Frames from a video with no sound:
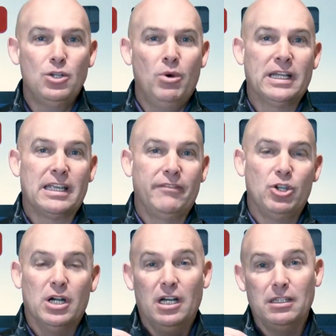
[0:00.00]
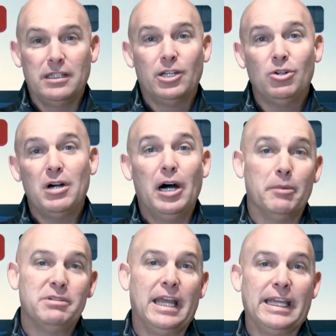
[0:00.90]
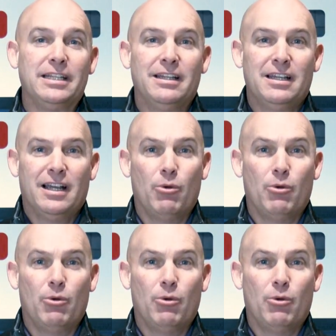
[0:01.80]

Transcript: I do want to give you a little update.